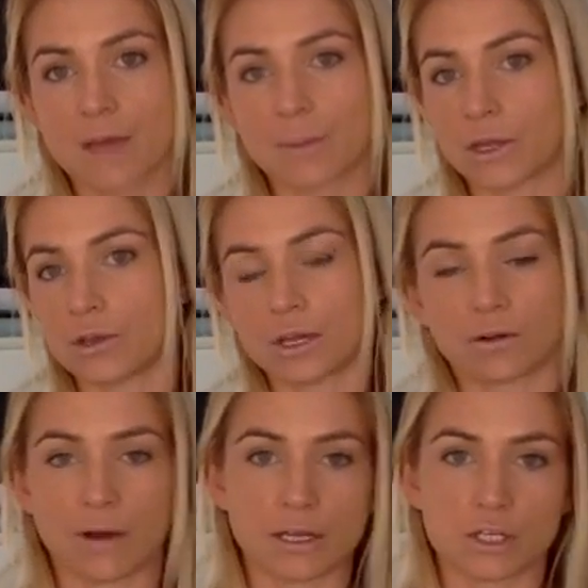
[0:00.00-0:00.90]
But you
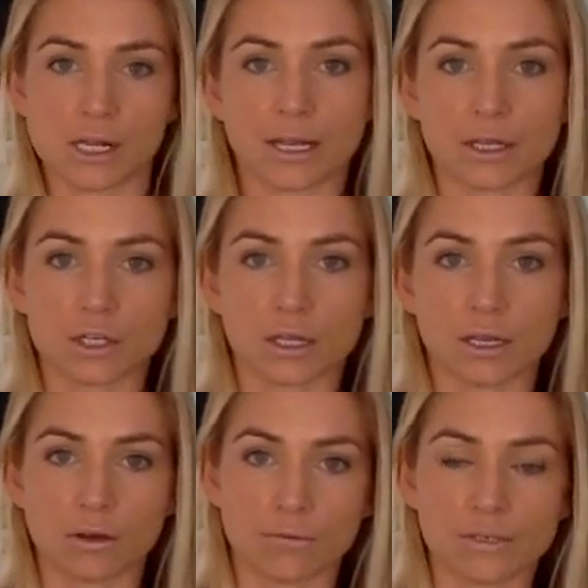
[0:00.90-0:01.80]
can arrange collection, and
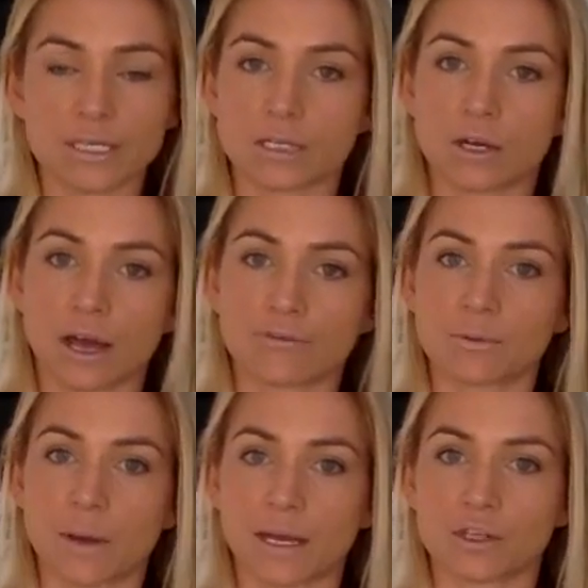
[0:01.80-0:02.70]
you obviously don't have to
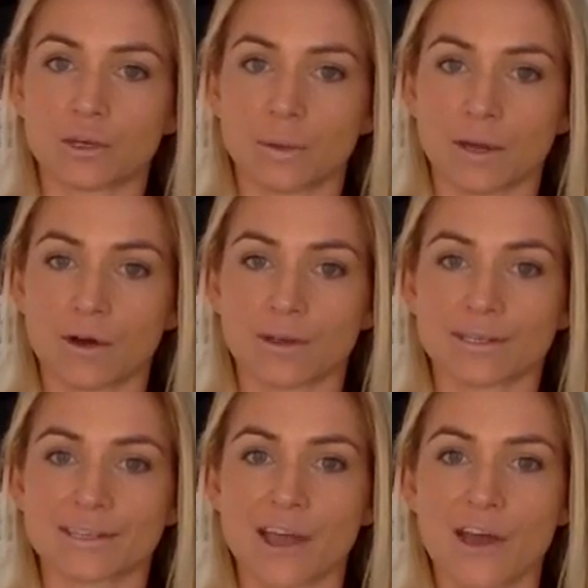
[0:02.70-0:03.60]
pay any shipping
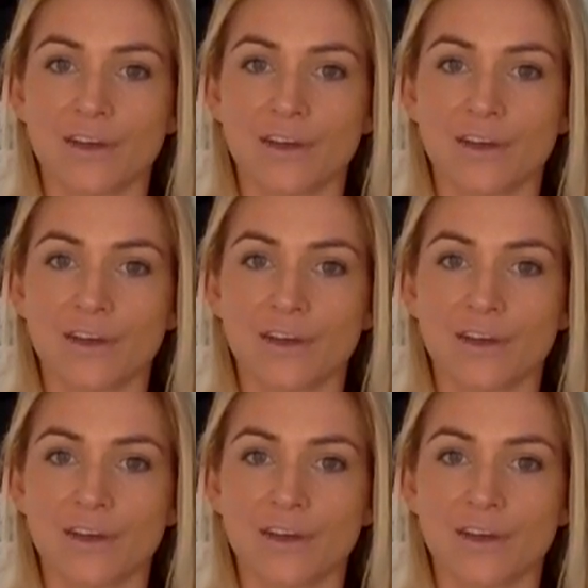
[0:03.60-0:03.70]
costs.